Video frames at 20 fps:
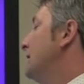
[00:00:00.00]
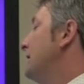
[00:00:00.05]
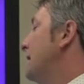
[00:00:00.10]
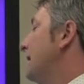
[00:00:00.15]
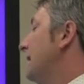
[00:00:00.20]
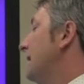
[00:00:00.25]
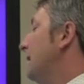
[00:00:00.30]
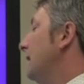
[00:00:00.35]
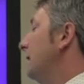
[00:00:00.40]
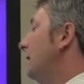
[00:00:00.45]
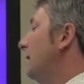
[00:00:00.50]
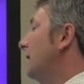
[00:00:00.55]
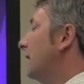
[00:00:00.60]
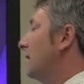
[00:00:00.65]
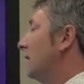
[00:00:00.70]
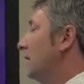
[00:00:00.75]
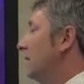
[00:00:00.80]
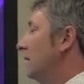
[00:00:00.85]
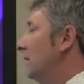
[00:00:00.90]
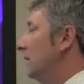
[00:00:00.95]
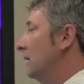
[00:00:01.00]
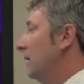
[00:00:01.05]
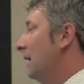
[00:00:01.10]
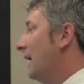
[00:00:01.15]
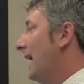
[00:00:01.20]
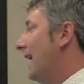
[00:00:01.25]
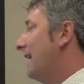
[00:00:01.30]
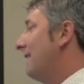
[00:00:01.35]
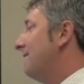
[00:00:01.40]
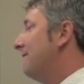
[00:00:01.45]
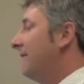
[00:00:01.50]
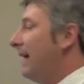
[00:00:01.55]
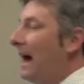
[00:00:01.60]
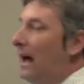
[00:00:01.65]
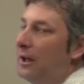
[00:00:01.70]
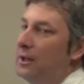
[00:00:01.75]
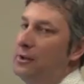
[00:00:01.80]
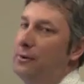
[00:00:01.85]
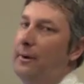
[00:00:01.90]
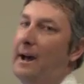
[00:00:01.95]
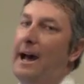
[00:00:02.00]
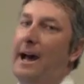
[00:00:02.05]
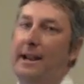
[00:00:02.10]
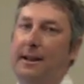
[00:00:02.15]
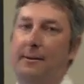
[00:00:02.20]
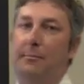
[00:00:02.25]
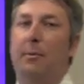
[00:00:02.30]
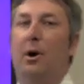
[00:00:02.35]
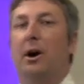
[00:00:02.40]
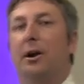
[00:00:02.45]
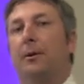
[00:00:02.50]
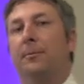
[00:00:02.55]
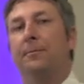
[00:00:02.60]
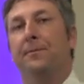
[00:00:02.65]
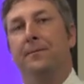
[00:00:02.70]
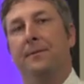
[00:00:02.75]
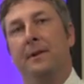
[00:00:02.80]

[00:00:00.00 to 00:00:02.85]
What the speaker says: taking a look at a value-added model.